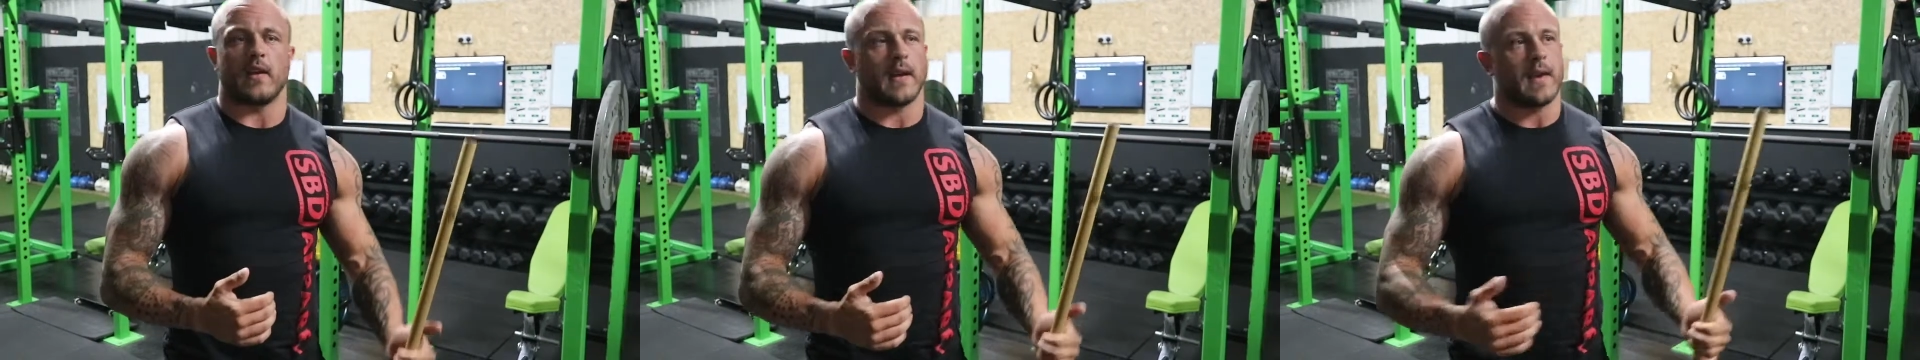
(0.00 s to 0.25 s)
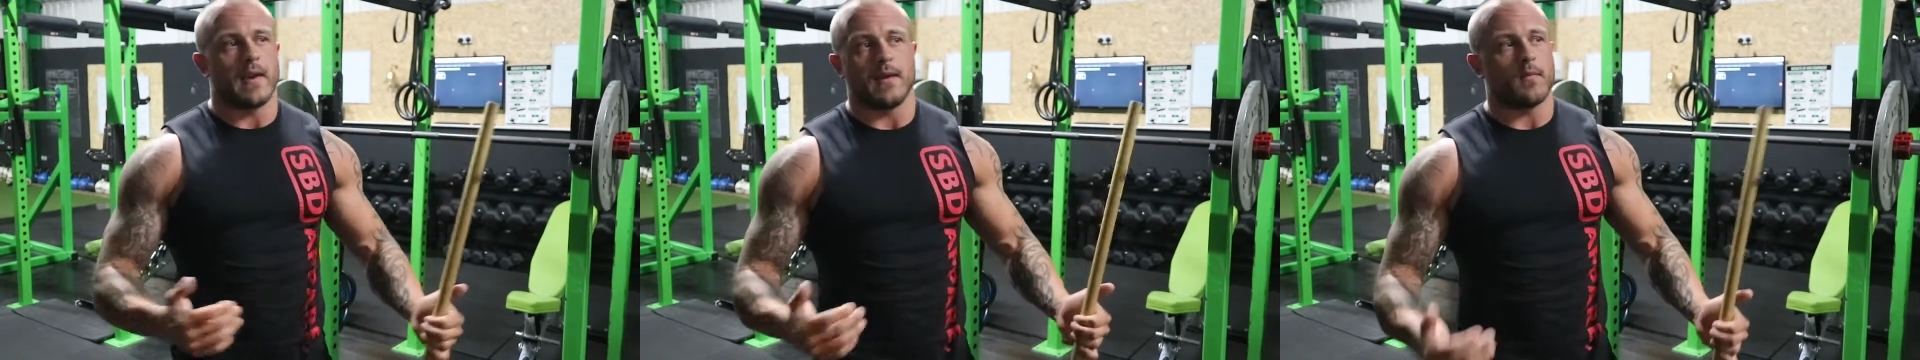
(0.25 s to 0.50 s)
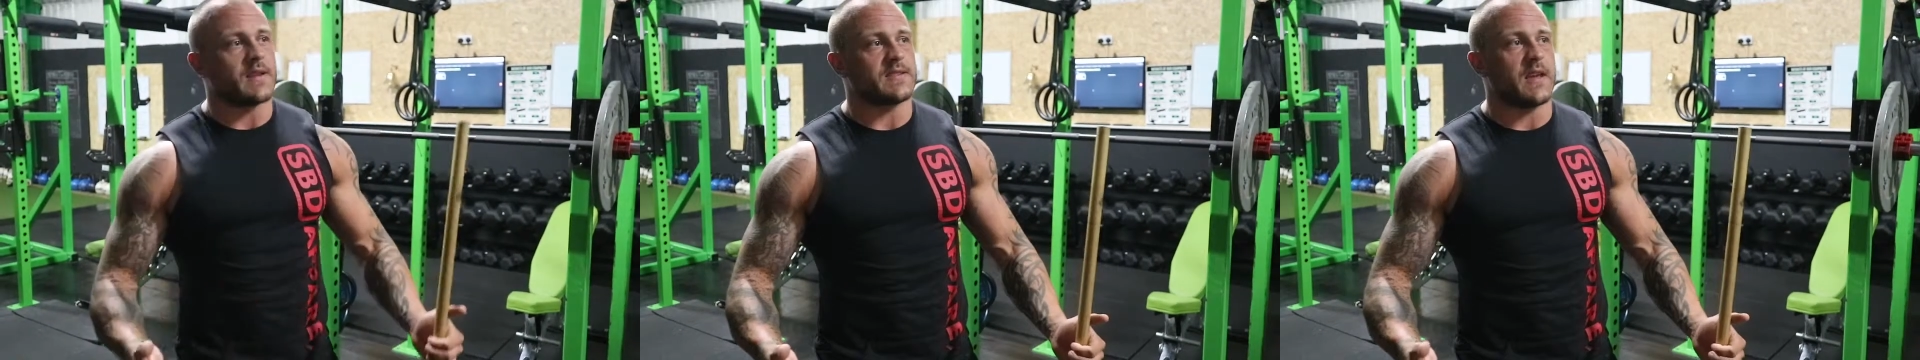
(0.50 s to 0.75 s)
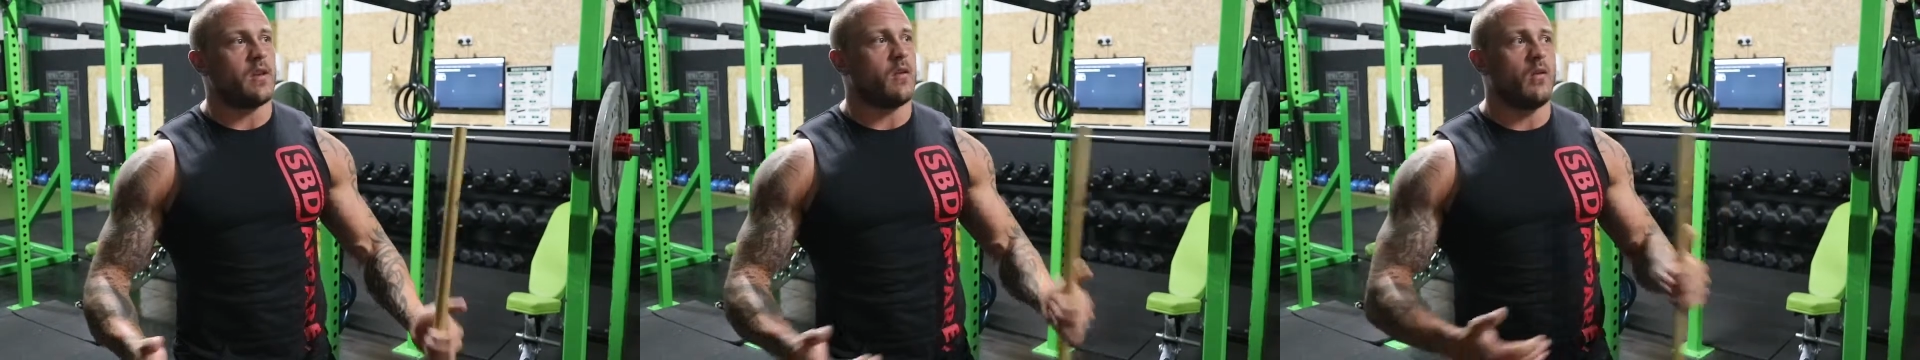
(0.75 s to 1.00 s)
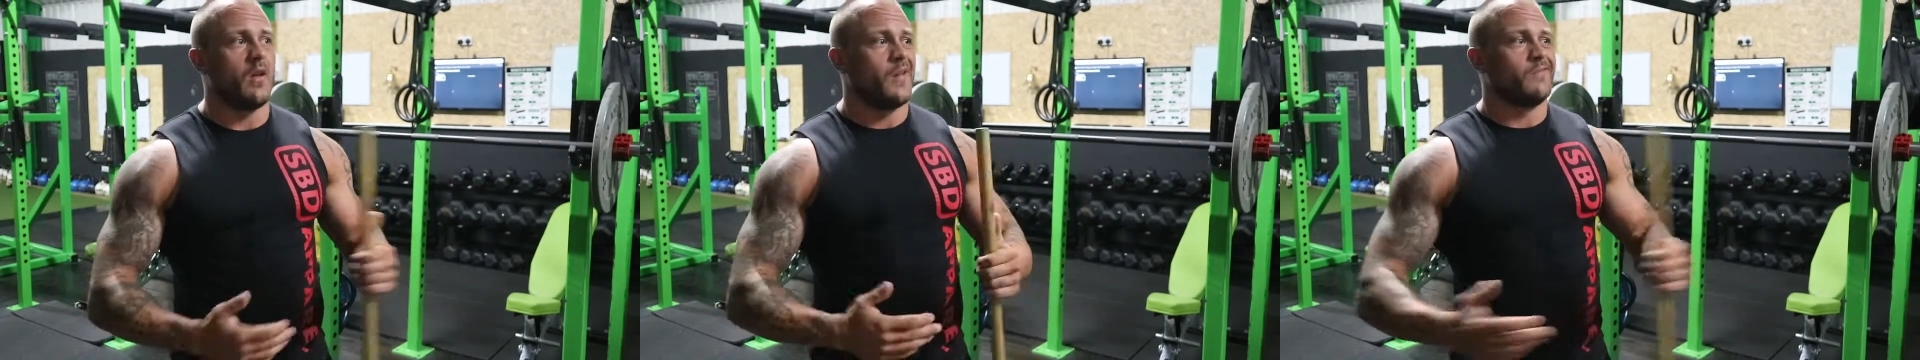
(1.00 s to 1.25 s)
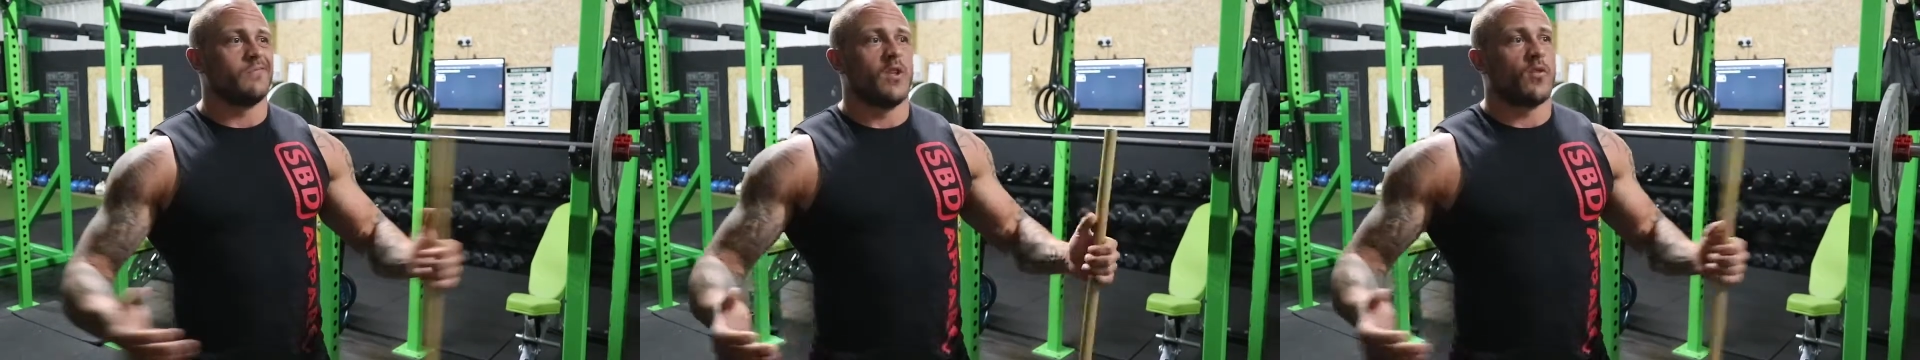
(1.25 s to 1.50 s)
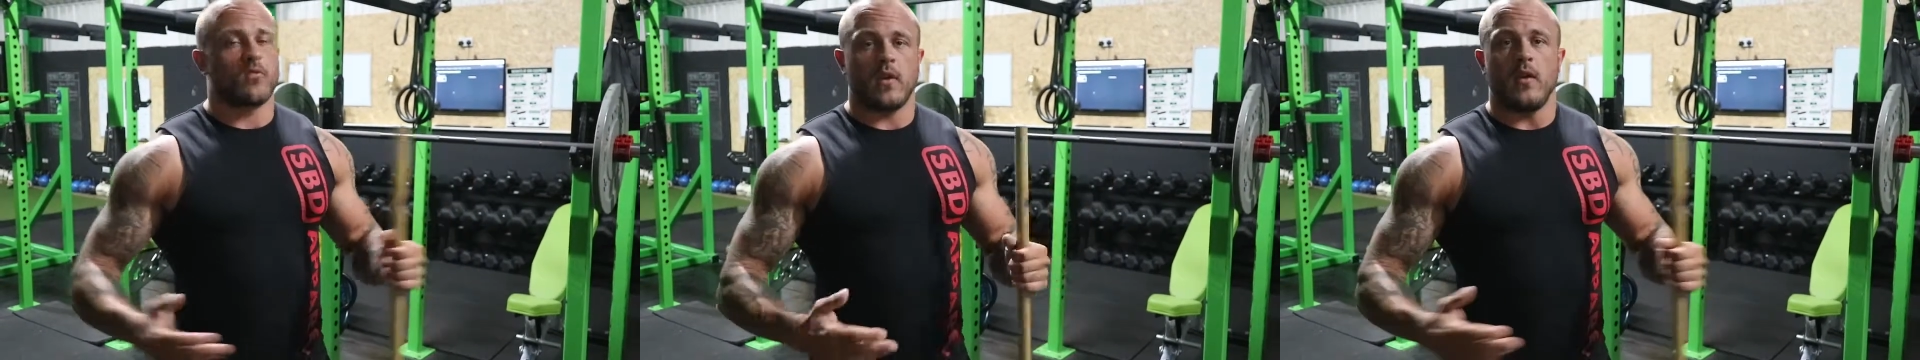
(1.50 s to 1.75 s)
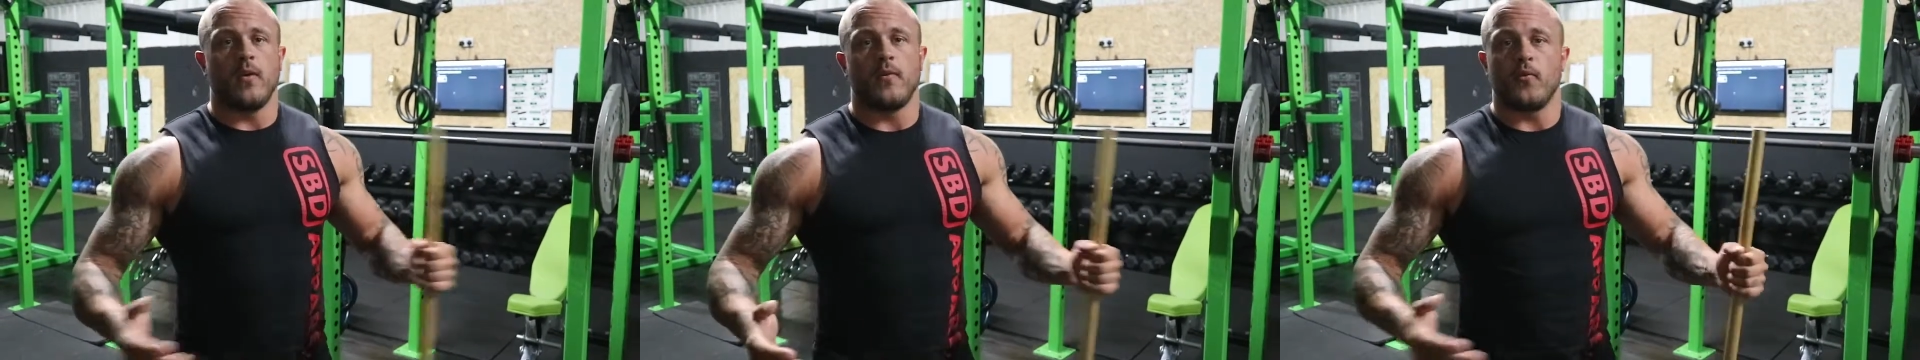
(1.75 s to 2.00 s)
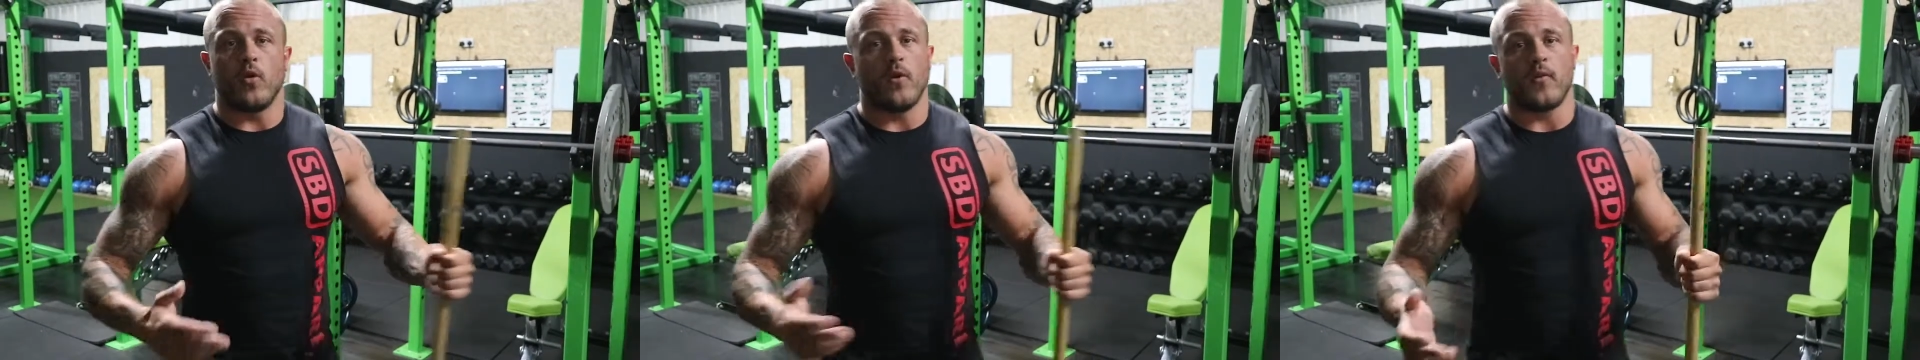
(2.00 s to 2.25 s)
Like, it might take you 3, 4,